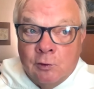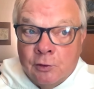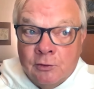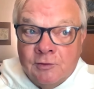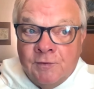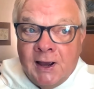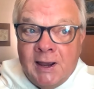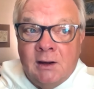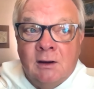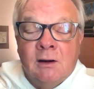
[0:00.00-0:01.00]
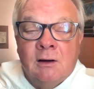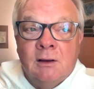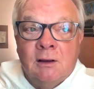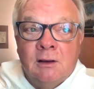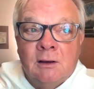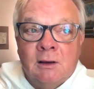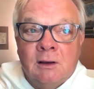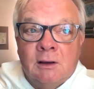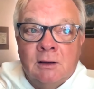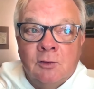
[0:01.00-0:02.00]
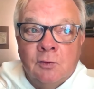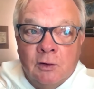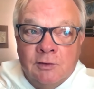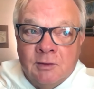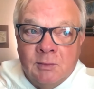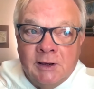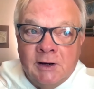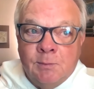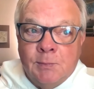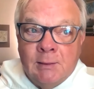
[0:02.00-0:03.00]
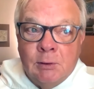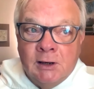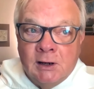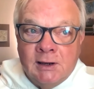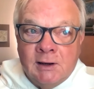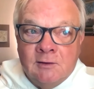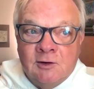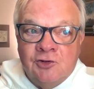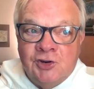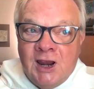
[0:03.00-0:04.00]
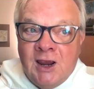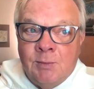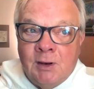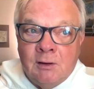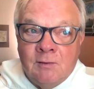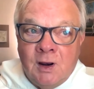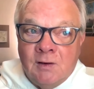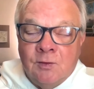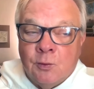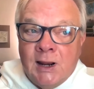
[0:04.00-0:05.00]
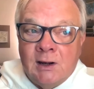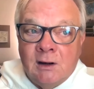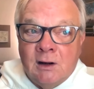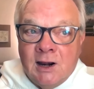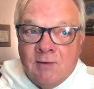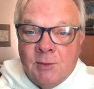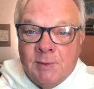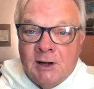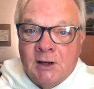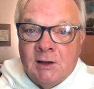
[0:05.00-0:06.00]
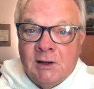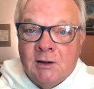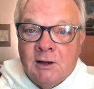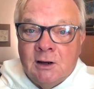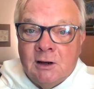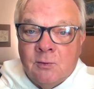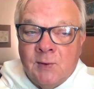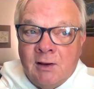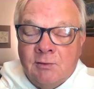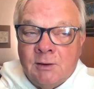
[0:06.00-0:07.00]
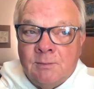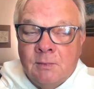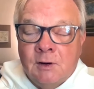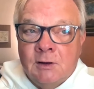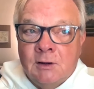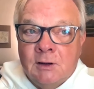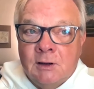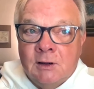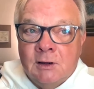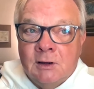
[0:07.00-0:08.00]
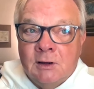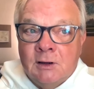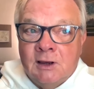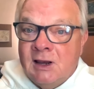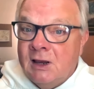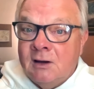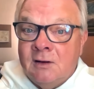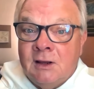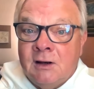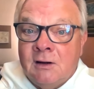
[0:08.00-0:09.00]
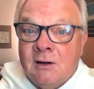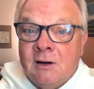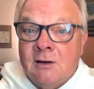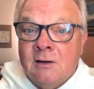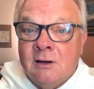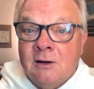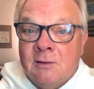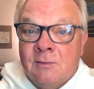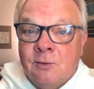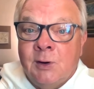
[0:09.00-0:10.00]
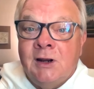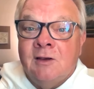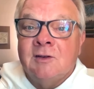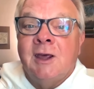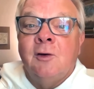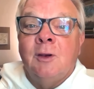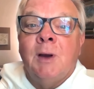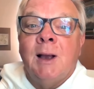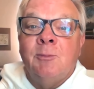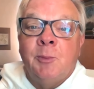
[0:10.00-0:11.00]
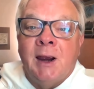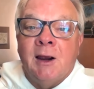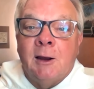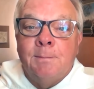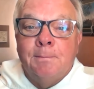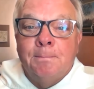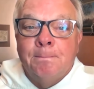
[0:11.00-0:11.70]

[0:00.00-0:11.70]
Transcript: crucified gruesomely, publicly, to shame and threaten everybody around him. And then, you know, 3 days later, he pops back up.